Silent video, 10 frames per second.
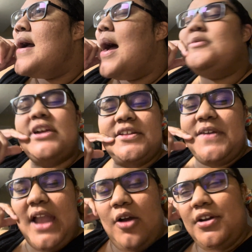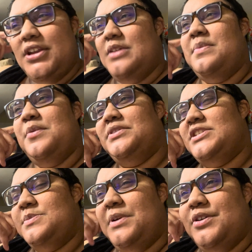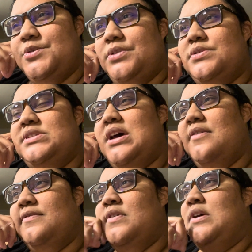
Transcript: I'm trying to think how good he'd be with the spiritual stuff.